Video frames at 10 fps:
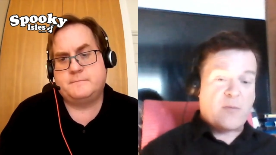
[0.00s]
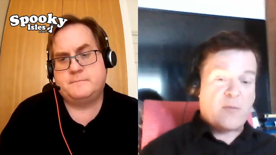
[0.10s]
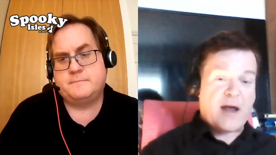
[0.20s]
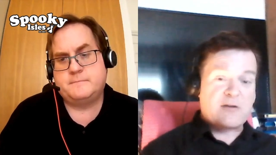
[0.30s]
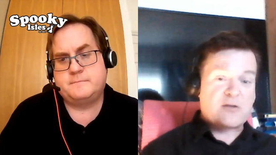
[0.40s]
Speaker 1: my
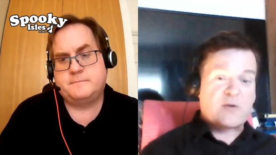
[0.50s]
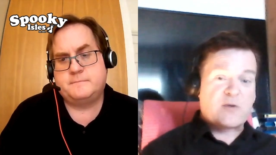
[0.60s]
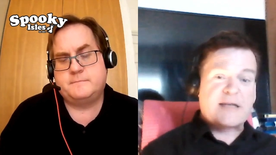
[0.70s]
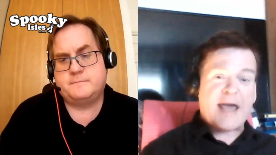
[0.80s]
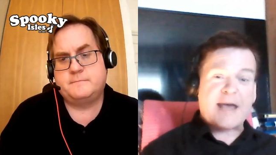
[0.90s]
parents
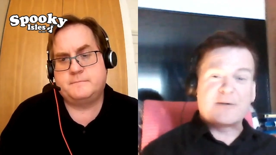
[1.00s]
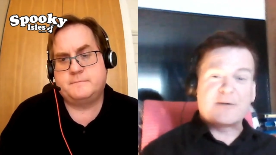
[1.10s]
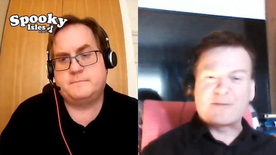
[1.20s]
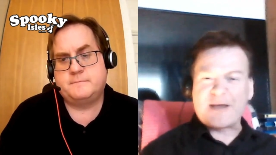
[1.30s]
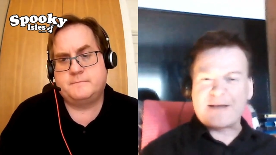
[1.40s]

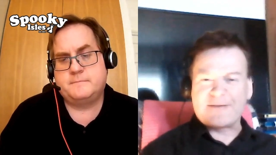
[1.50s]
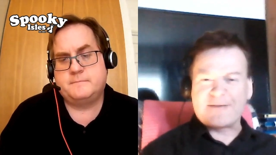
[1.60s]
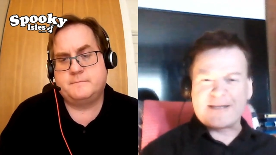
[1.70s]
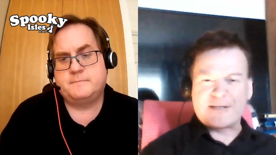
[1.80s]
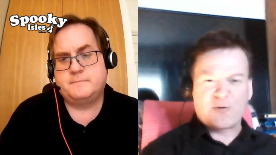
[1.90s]
regaled me
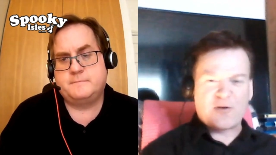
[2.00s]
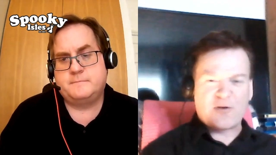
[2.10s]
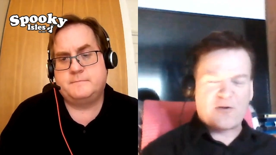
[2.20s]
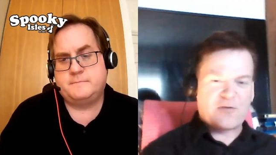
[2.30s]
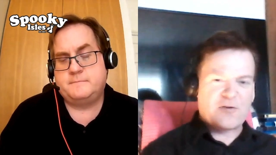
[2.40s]
with this
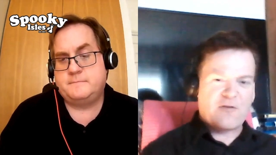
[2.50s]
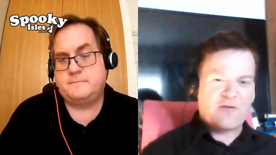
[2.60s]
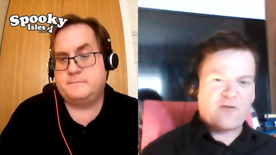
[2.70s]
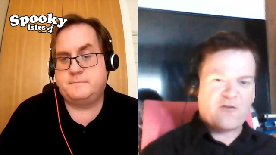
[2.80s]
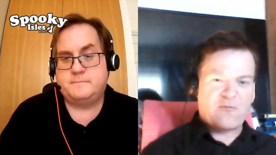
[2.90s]
story of,
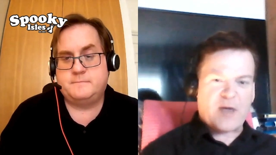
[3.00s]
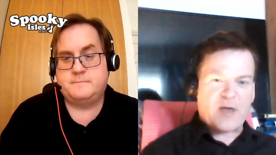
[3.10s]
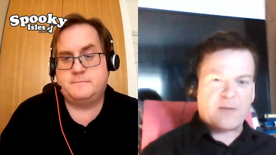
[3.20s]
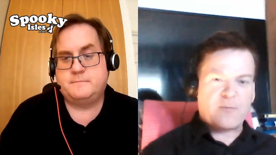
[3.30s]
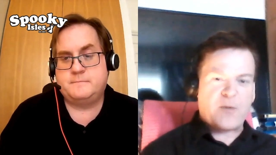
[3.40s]
of, of
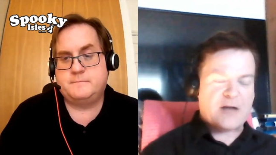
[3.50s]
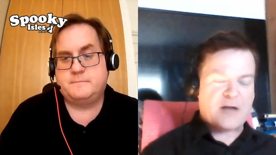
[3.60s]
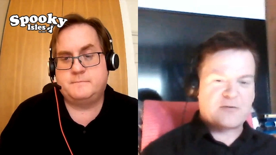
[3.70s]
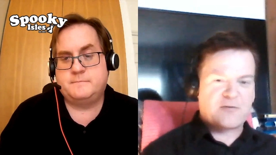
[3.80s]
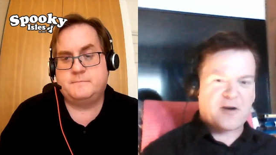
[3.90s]
being
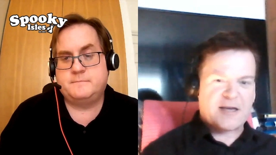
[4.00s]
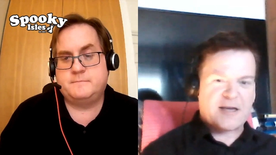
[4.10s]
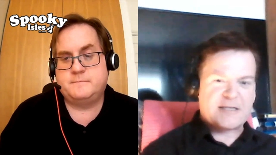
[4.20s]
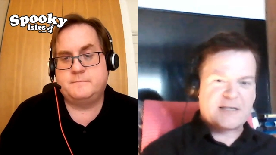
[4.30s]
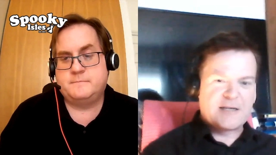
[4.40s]

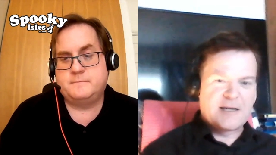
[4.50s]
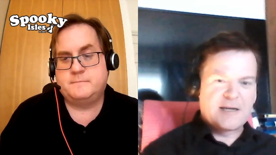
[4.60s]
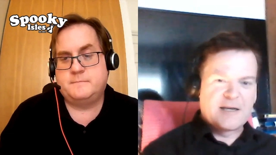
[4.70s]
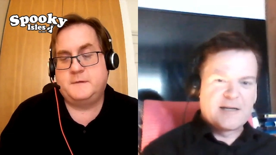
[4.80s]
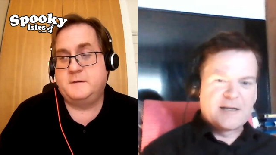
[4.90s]
petrified.
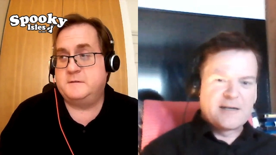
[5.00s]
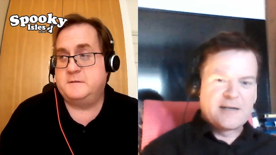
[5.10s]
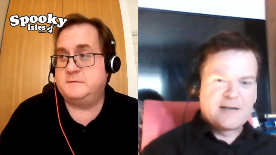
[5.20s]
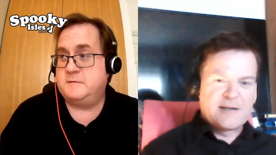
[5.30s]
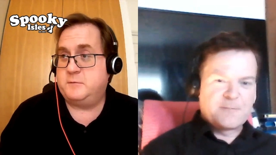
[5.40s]

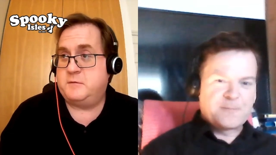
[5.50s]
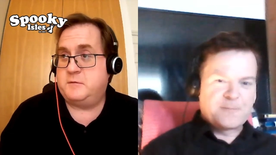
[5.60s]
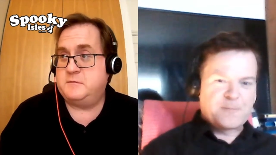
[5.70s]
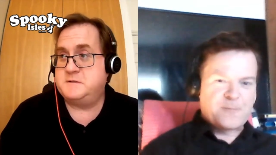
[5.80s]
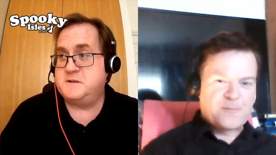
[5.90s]
Oh,
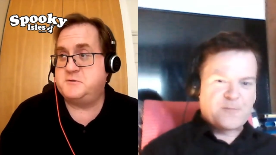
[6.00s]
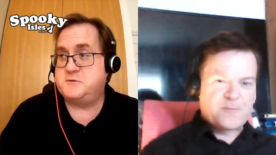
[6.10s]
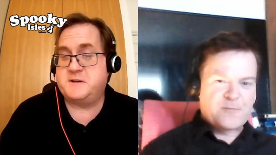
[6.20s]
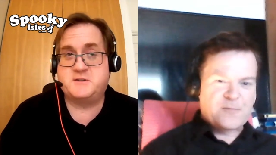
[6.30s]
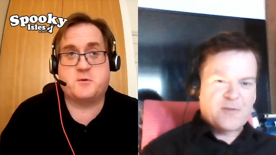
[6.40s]
Speaker 2: well, that's an
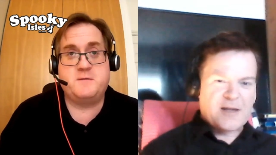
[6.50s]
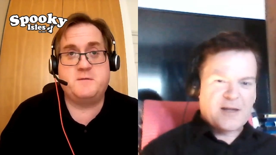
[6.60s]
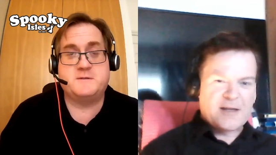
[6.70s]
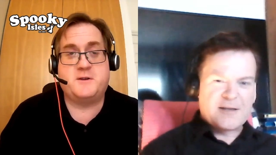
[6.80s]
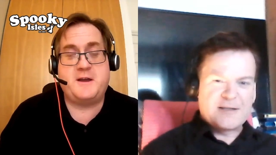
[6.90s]
interesting story.
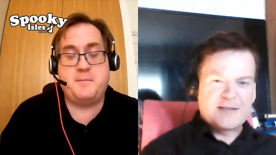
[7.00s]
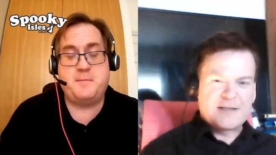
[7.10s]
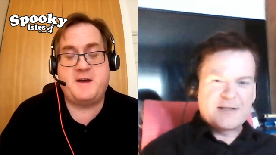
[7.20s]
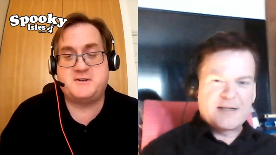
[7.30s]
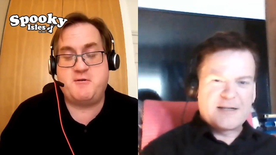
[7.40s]
It wasn't like you had an
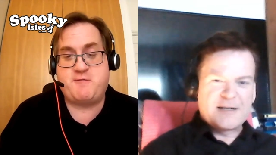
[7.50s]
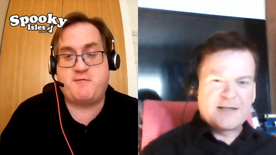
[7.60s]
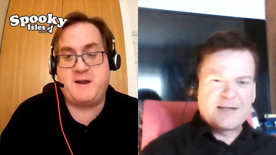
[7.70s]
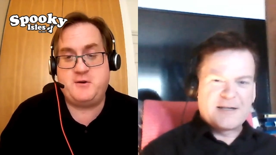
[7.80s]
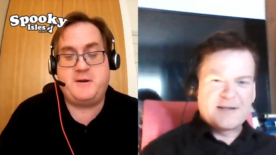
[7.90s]
imaginary
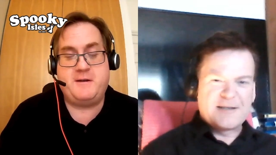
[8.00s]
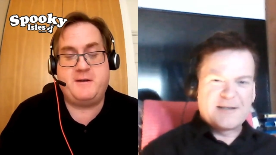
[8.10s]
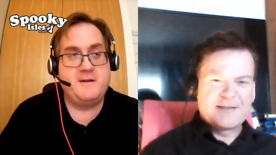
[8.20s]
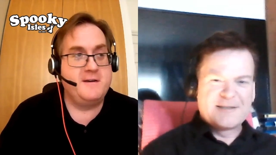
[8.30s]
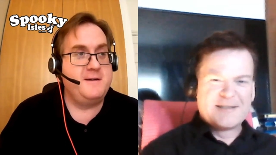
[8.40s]
friend. You
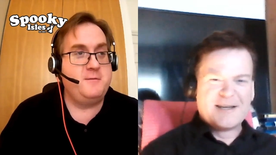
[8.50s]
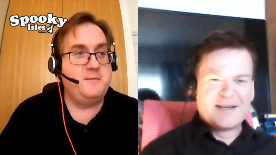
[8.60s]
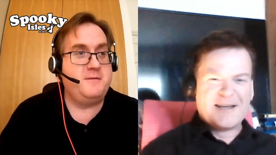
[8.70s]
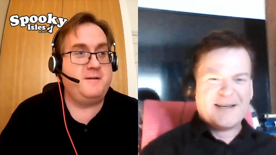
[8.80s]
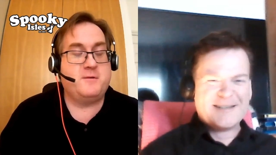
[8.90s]
didn't.
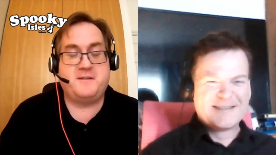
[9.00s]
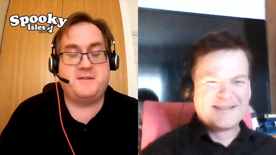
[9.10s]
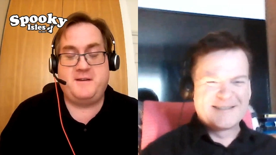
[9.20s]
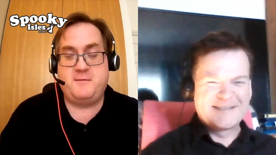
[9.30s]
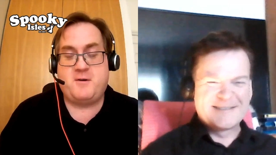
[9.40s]
It
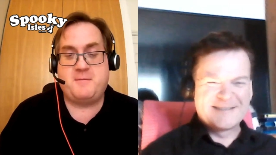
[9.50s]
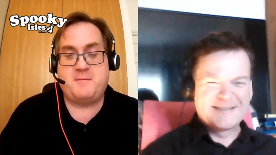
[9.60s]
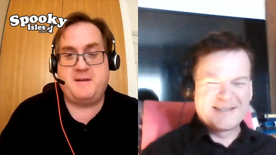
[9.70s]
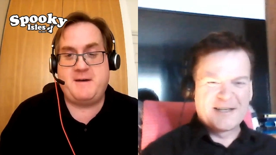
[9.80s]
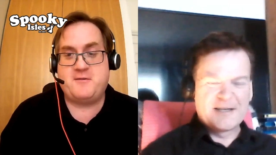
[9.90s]
wasn't. It might
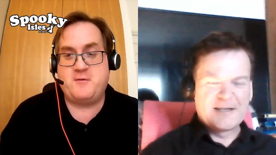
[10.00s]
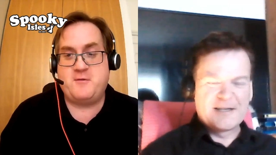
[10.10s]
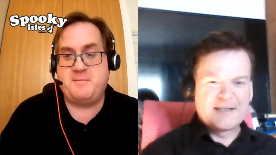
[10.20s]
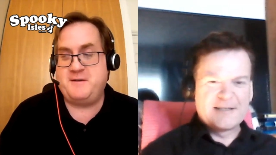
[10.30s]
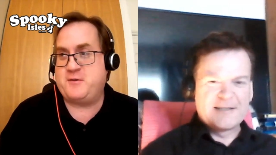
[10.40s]
have been
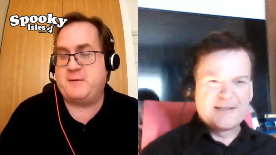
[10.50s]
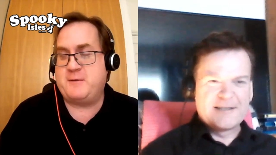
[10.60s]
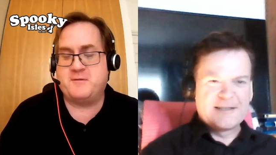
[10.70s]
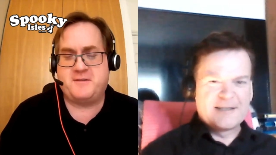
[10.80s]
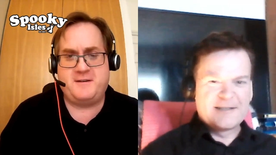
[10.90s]
imaginary, but you
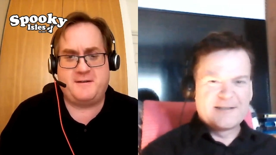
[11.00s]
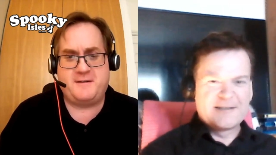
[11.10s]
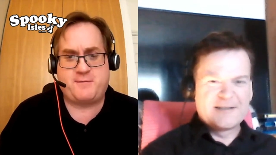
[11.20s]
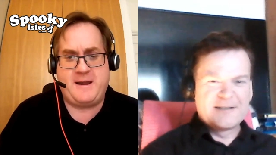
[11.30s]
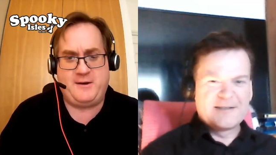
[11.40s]
certainly wasn't a, a